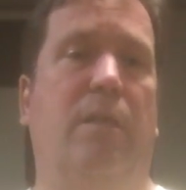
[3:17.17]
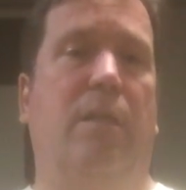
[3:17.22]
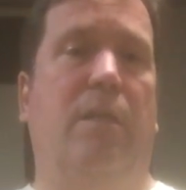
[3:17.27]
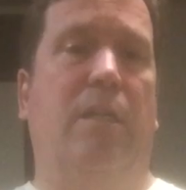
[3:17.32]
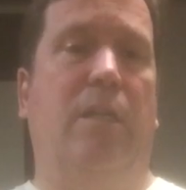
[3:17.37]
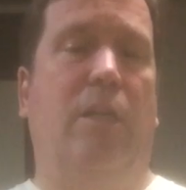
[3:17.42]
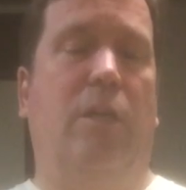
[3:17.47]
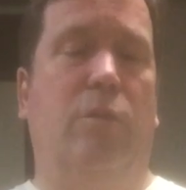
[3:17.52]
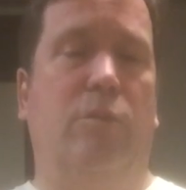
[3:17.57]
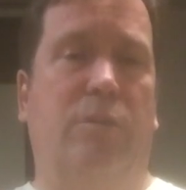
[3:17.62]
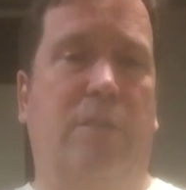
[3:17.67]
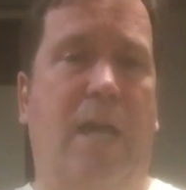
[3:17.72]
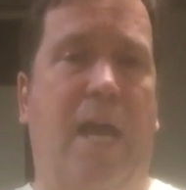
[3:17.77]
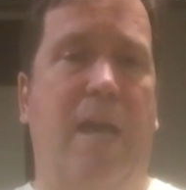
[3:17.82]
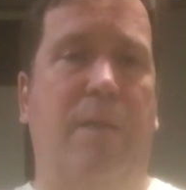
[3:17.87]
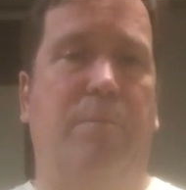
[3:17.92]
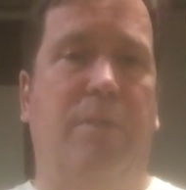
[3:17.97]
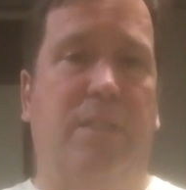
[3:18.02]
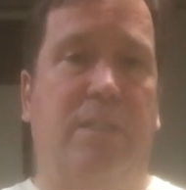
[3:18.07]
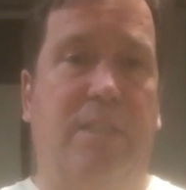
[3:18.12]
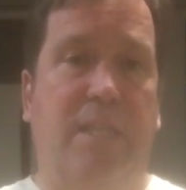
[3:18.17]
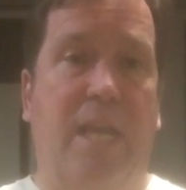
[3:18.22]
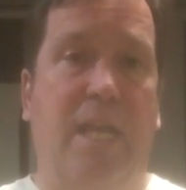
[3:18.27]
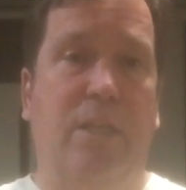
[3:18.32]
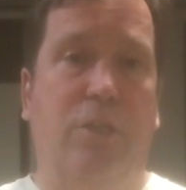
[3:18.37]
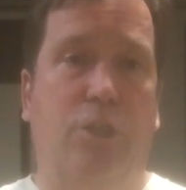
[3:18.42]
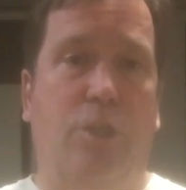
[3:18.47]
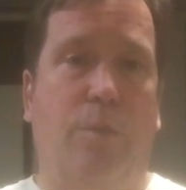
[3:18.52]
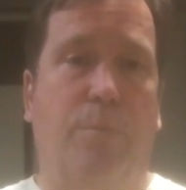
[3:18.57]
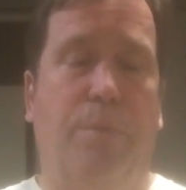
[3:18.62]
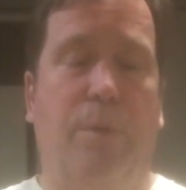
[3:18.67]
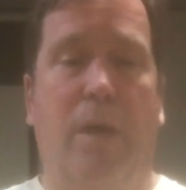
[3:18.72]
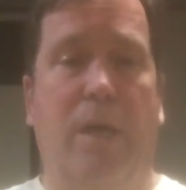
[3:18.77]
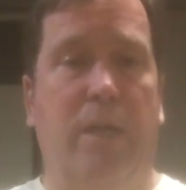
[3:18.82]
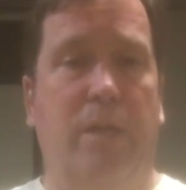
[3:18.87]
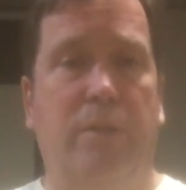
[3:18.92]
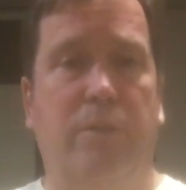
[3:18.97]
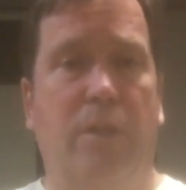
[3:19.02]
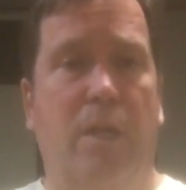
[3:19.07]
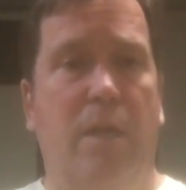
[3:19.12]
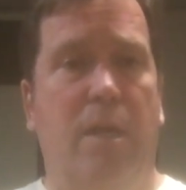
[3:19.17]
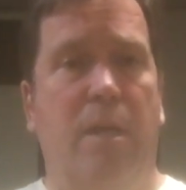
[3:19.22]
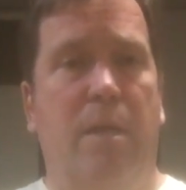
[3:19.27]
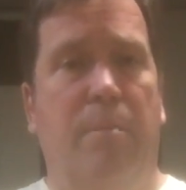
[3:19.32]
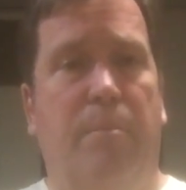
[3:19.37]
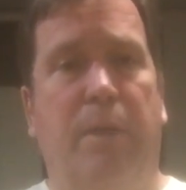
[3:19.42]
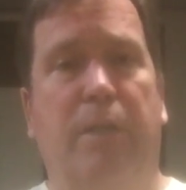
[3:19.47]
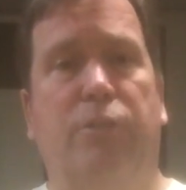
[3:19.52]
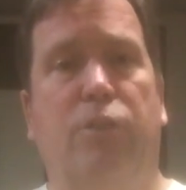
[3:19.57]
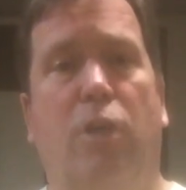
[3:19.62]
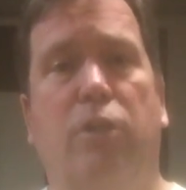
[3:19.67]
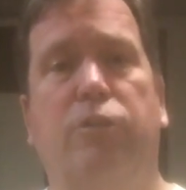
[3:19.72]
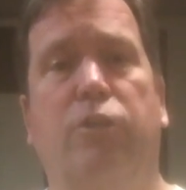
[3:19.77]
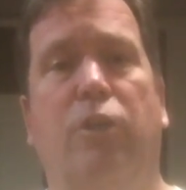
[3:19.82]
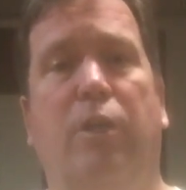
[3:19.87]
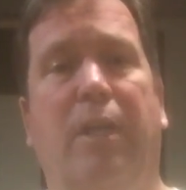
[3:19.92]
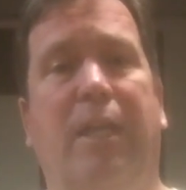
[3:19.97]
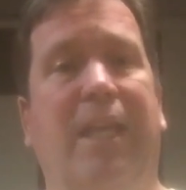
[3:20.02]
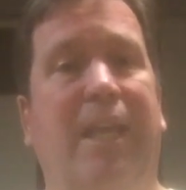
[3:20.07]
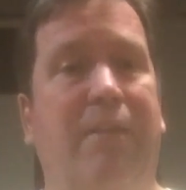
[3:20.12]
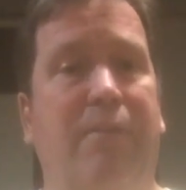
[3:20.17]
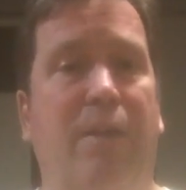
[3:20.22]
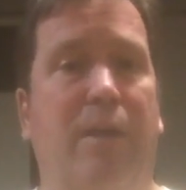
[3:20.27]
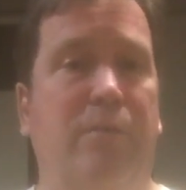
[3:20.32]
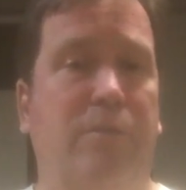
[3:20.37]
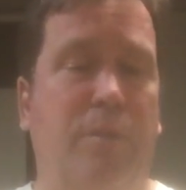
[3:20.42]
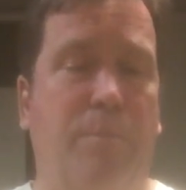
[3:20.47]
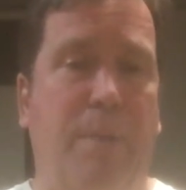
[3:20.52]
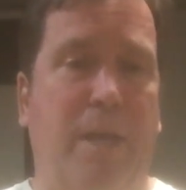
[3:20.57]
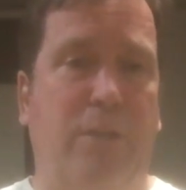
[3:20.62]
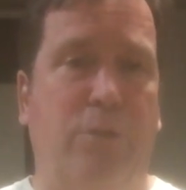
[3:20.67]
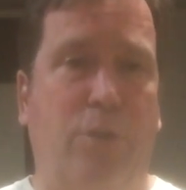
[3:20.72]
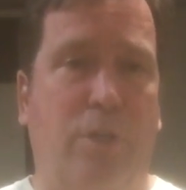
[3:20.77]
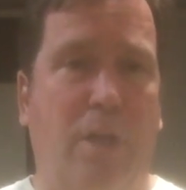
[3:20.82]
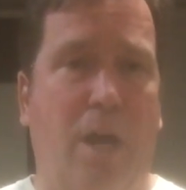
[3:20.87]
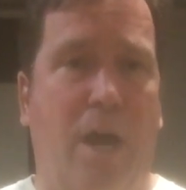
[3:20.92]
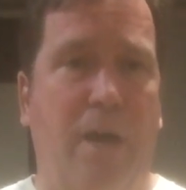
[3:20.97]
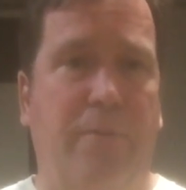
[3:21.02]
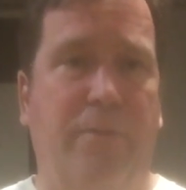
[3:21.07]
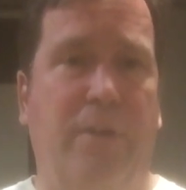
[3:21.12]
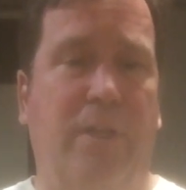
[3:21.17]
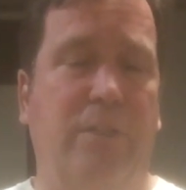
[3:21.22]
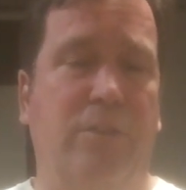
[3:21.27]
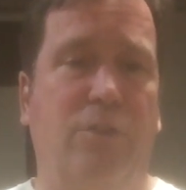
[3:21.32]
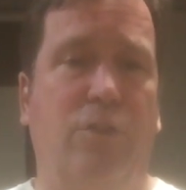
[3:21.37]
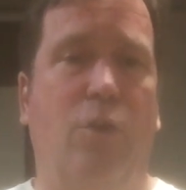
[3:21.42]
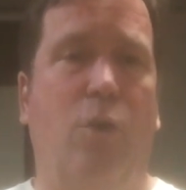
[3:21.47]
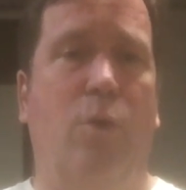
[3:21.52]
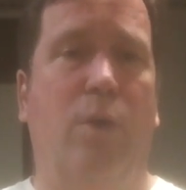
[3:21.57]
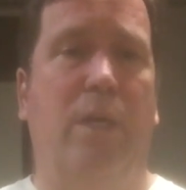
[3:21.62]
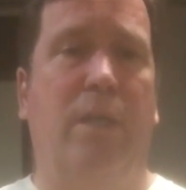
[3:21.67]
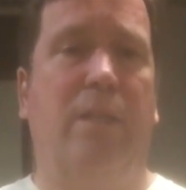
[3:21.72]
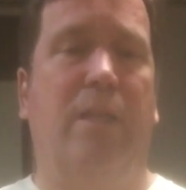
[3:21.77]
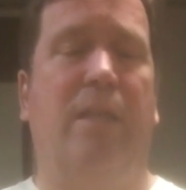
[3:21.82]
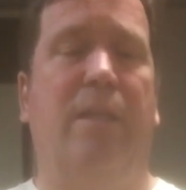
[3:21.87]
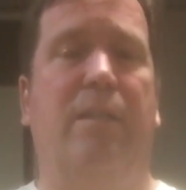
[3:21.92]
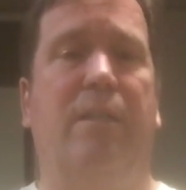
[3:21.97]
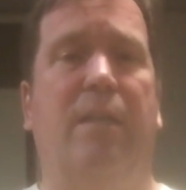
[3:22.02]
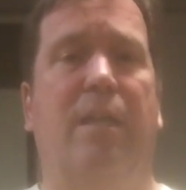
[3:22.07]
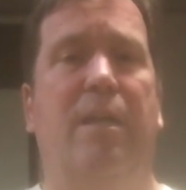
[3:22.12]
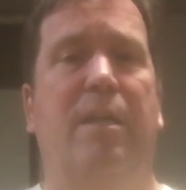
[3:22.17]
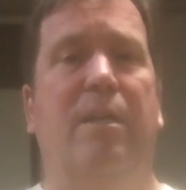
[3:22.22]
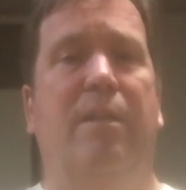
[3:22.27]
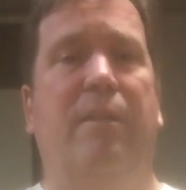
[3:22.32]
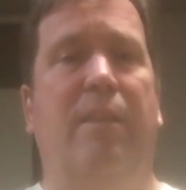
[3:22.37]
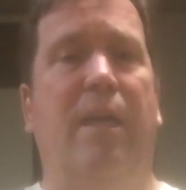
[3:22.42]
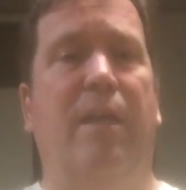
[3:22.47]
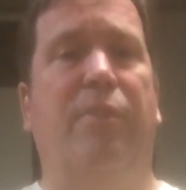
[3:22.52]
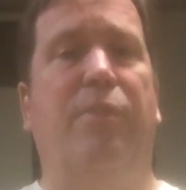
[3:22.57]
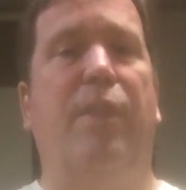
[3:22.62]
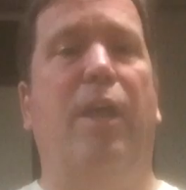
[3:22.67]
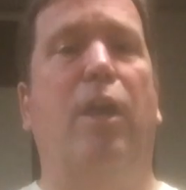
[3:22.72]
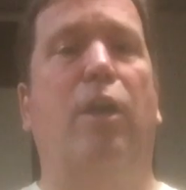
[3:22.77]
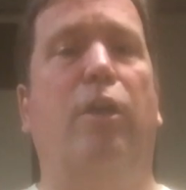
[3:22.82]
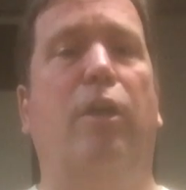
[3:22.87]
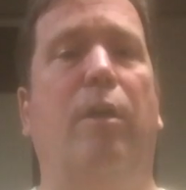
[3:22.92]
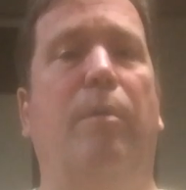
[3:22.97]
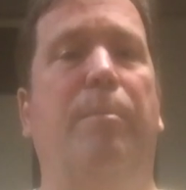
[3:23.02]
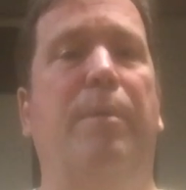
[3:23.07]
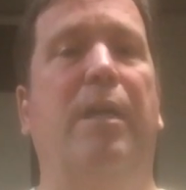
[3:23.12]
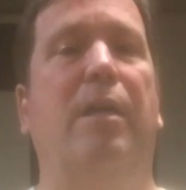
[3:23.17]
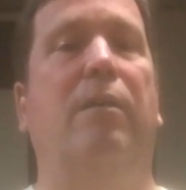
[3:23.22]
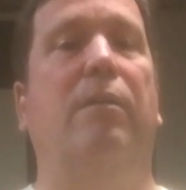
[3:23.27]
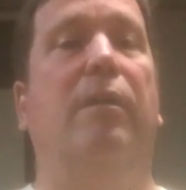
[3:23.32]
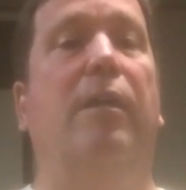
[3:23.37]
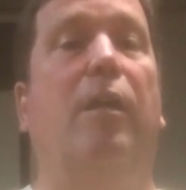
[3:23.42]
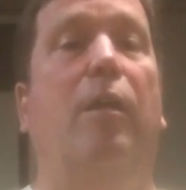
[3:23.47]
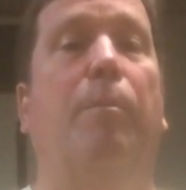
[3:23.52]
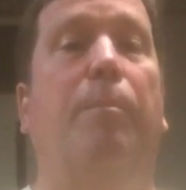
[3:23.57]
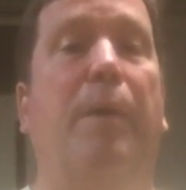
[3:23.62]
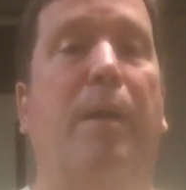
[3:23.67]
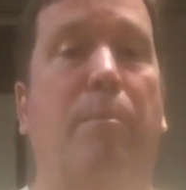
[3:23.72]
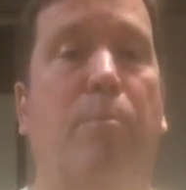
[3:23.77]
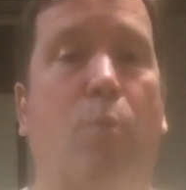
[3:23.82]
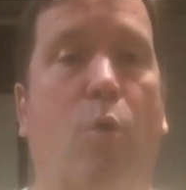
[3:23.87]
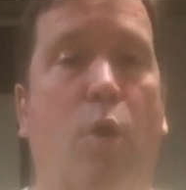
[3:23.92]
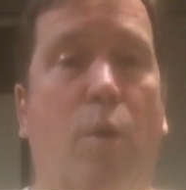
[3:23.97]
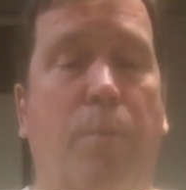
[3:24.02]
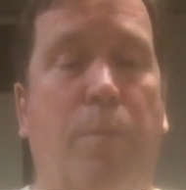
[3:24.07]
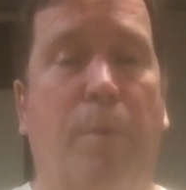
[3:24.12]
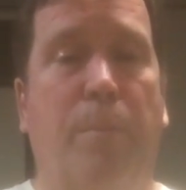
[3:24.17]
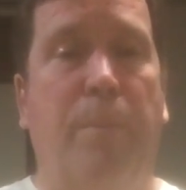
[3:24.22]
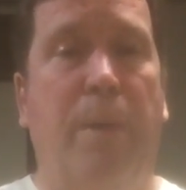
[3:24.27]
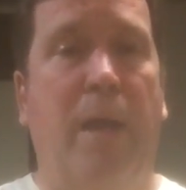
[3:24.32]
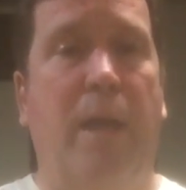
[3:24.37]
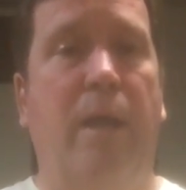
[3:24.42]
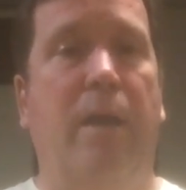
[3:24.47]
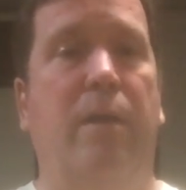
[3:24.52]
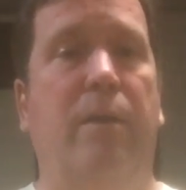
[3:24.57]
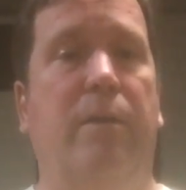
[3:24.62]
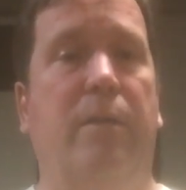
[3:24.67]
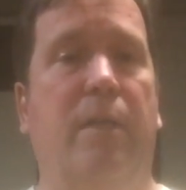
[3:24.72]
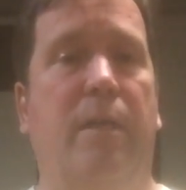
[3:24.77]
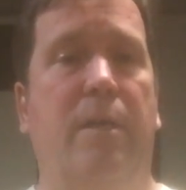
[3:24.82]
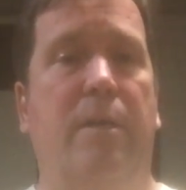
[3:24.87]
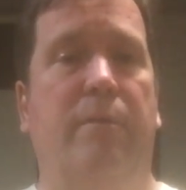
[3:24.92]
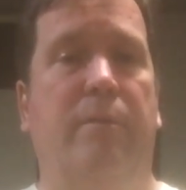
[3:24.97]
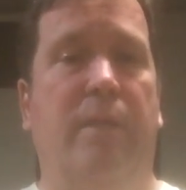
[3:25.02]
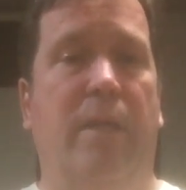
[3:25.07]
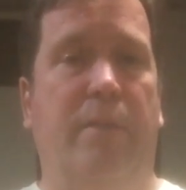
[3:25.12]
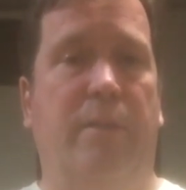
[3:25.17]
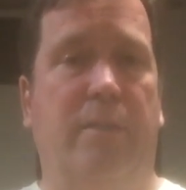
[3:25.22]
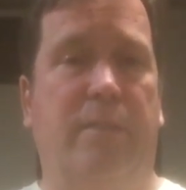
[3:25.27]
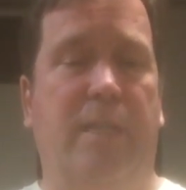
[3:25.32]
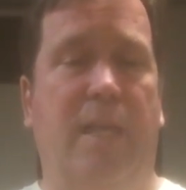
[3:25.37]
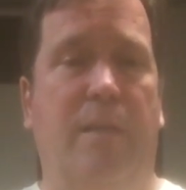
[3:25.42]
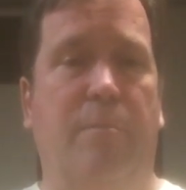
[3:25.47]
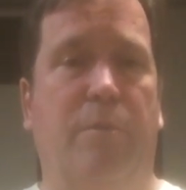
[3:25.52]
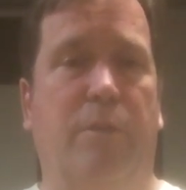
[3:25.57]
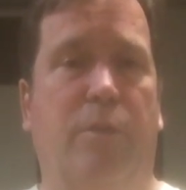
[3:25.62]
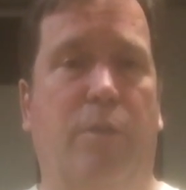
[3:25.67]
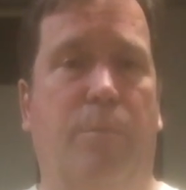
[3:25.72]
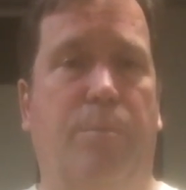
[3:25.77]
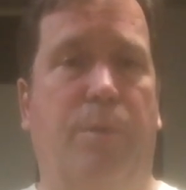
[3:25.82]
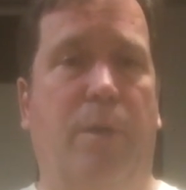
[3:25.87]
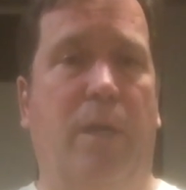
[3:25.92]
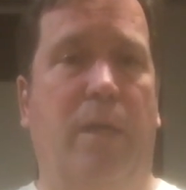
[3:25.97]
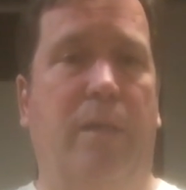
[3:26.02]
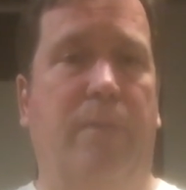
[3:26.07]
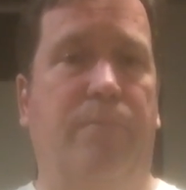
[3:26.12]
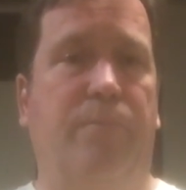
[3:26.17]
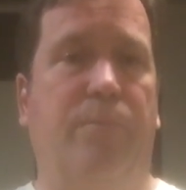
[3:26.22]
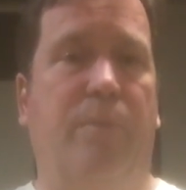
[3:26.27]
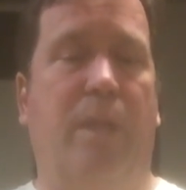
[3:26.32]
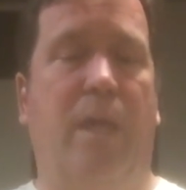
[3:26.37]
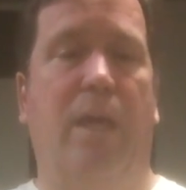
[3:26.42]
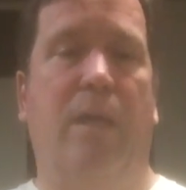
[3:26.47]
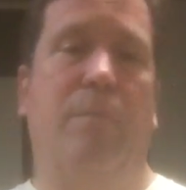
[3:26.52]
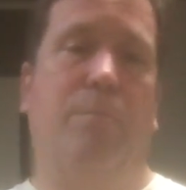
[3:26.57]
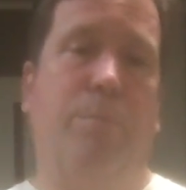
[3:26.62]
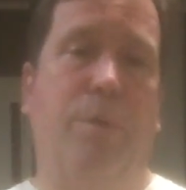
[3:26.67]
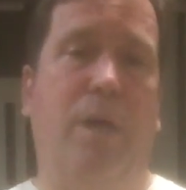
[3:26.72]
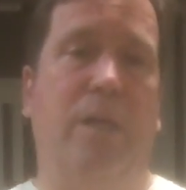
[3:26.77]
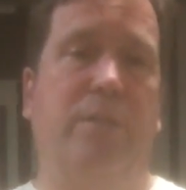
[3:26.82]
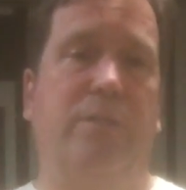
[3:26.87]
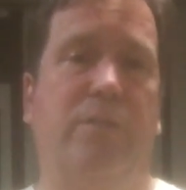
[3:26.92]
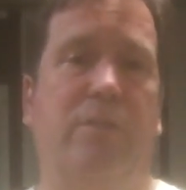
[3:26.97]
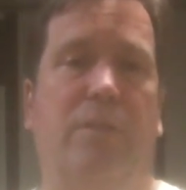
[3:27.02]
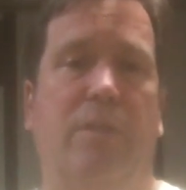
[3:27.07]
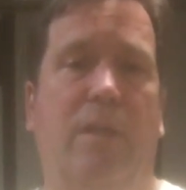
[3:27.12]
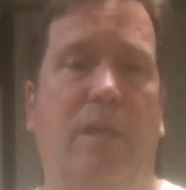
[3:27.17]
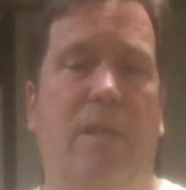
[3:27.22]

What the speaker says: you know, time to teach your players, but it's also going to give them some extra confidence knowing that they're going to be a little bit more prepared than the team that they're playing. And plus,